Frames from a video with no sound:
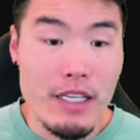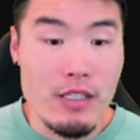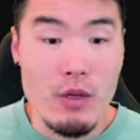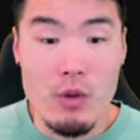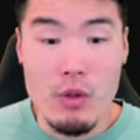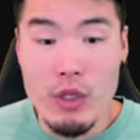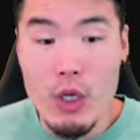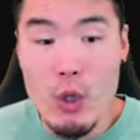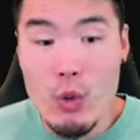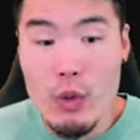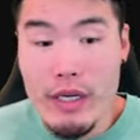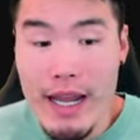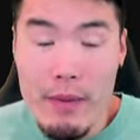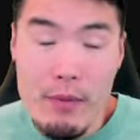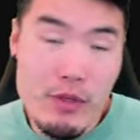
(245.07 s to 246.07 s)
so no
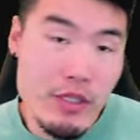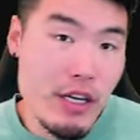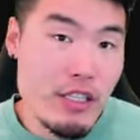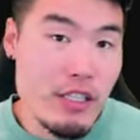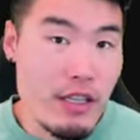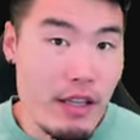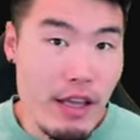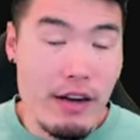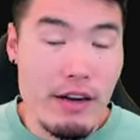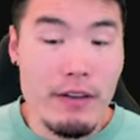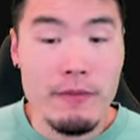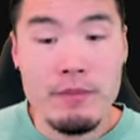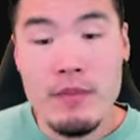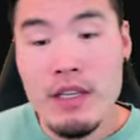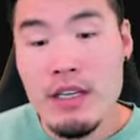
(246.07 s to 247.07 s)
damage reduction there.
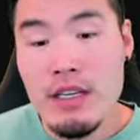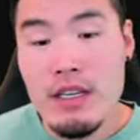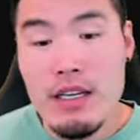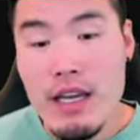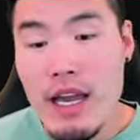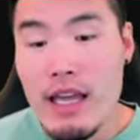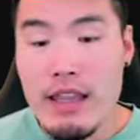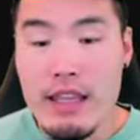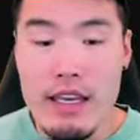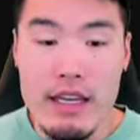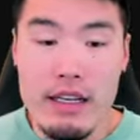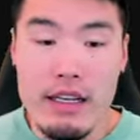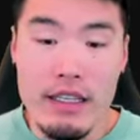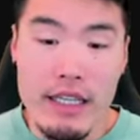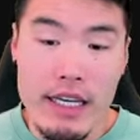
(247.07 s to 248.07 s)
And
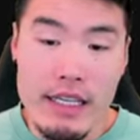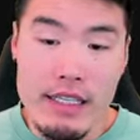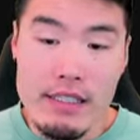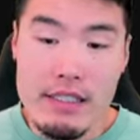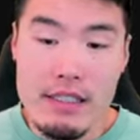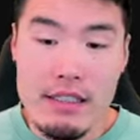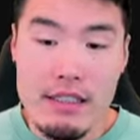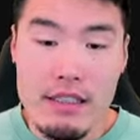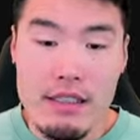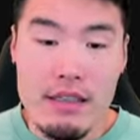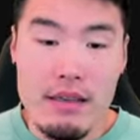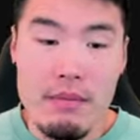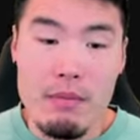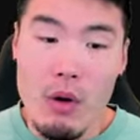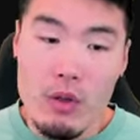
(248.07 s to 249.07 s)
then against
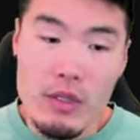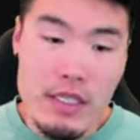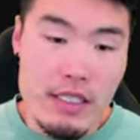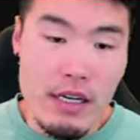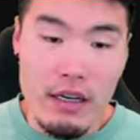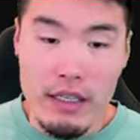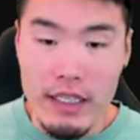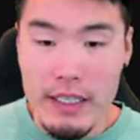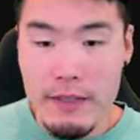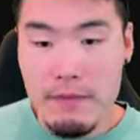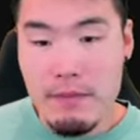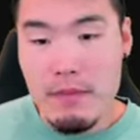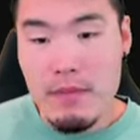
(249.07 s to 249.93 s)
multi-target,